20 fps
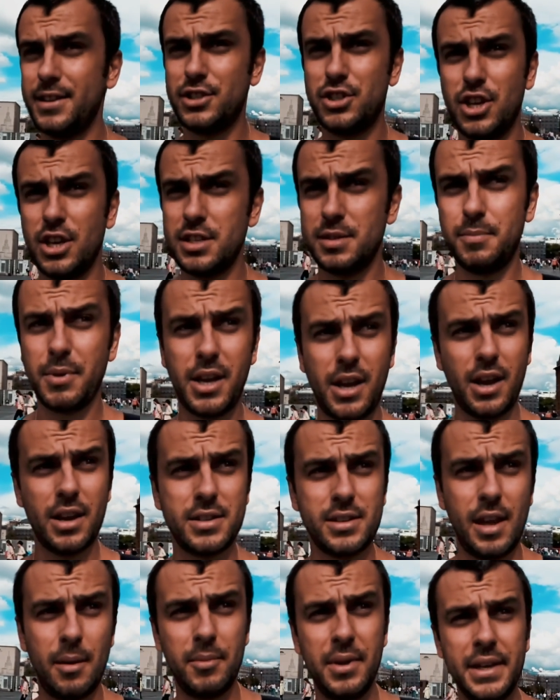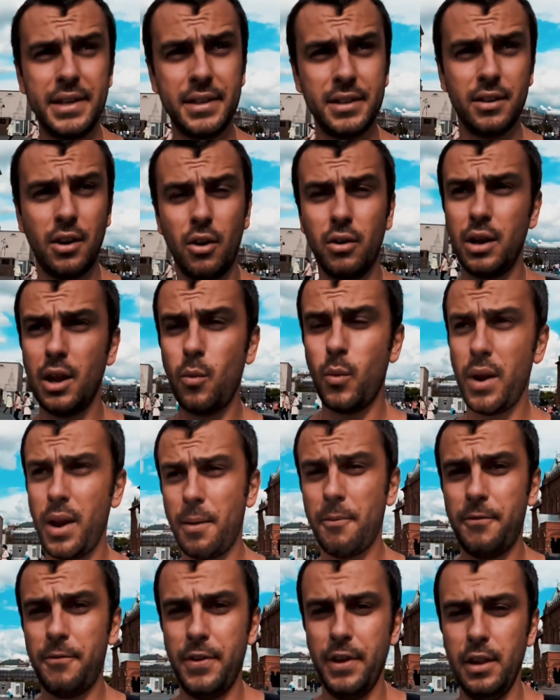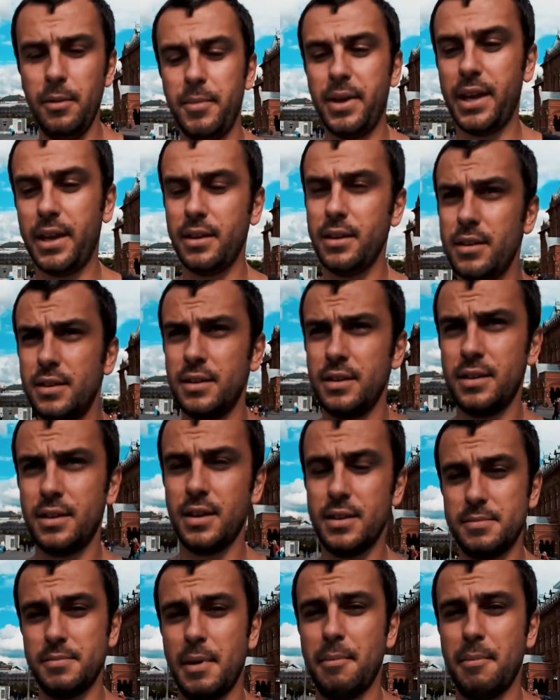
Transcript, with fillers: it's just because I'm eating only when I'm filming because my